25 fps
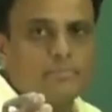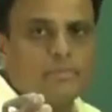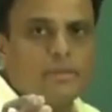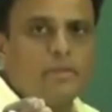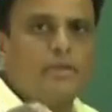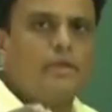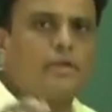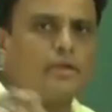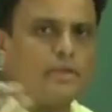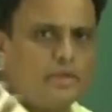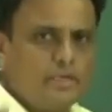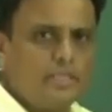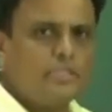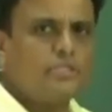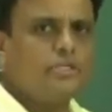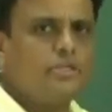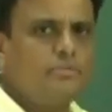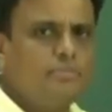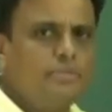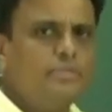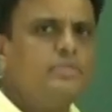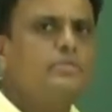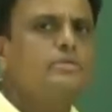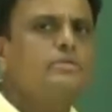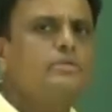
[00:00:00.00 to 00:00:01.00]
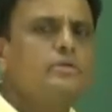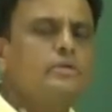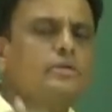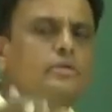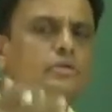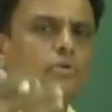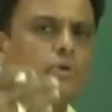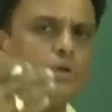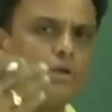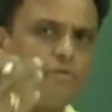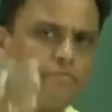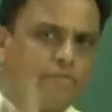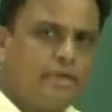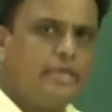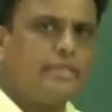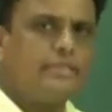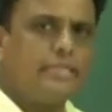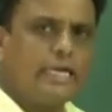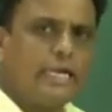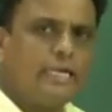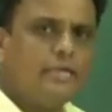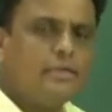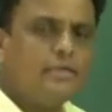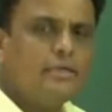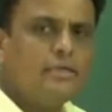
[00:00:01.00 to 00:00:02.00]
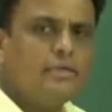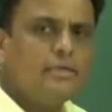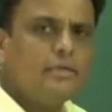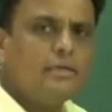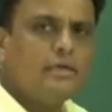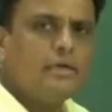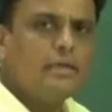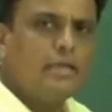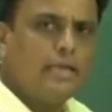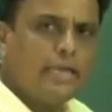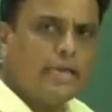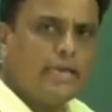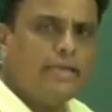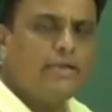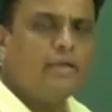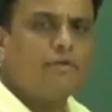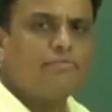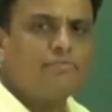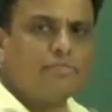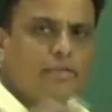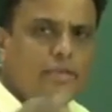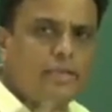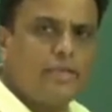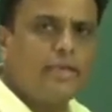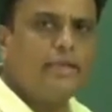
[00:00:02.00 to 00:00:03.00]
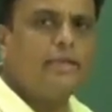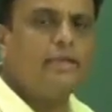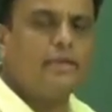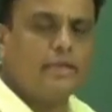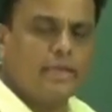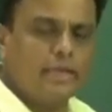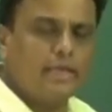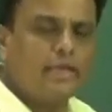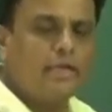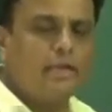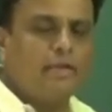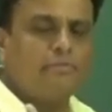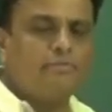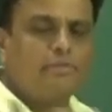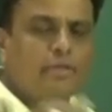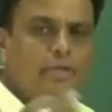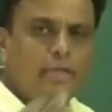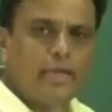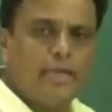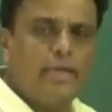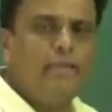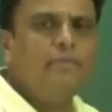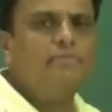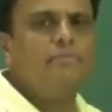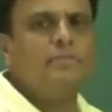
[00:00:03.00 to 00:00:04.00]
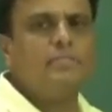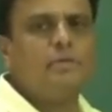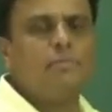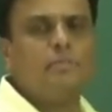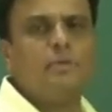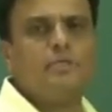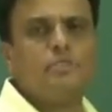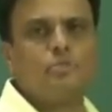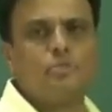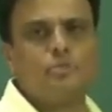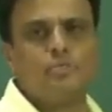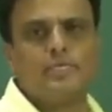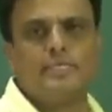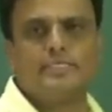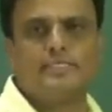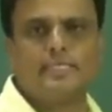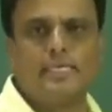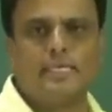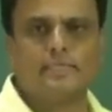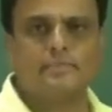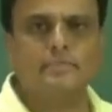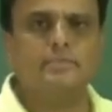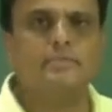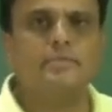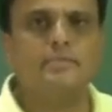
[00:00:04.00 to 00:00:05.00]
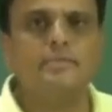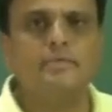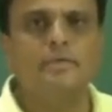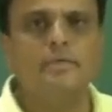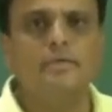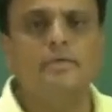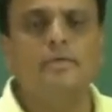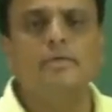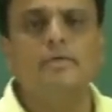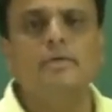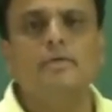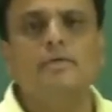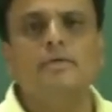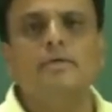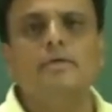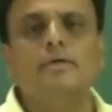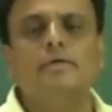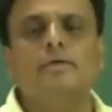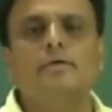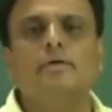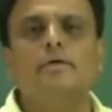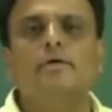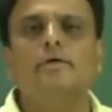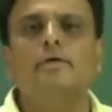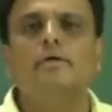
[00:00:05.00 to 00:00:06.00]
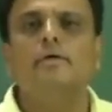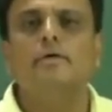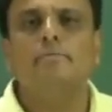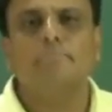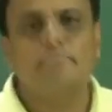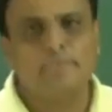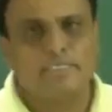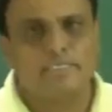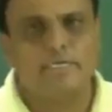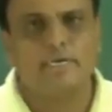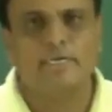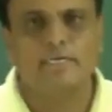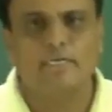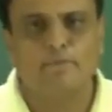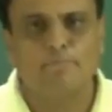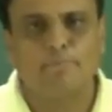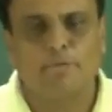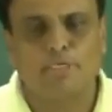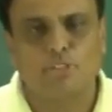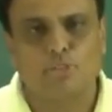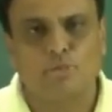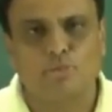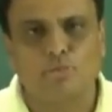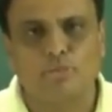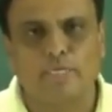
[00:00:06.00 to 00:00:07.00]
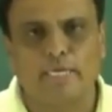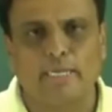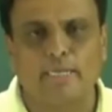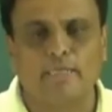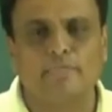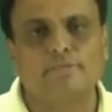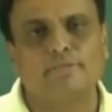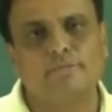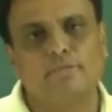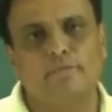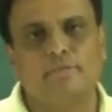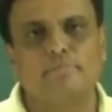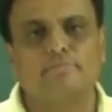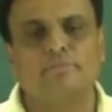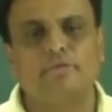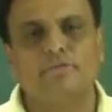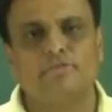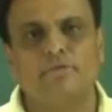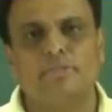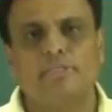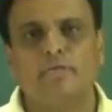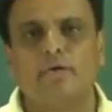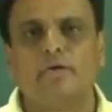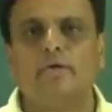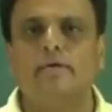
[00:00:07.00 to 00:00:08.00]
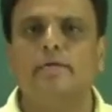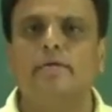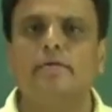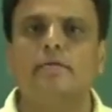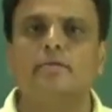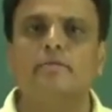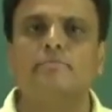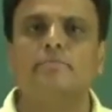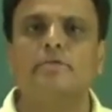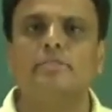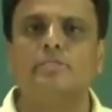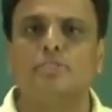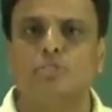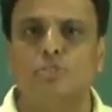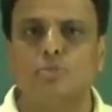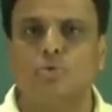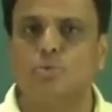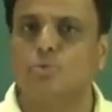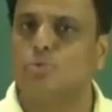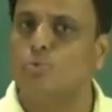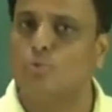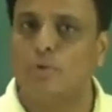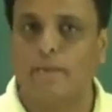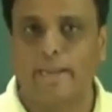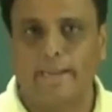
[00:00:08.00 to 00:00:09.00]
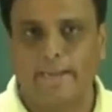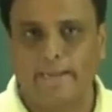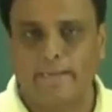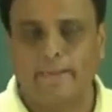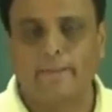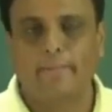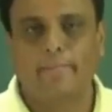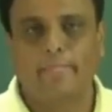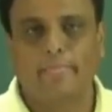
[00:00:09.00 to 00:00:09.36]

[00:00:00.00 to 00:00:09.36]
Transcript: Inclination means you are aware that a line of the line, angle of the line with the positive x-axis measured in positive direction between the interval 0 to 180.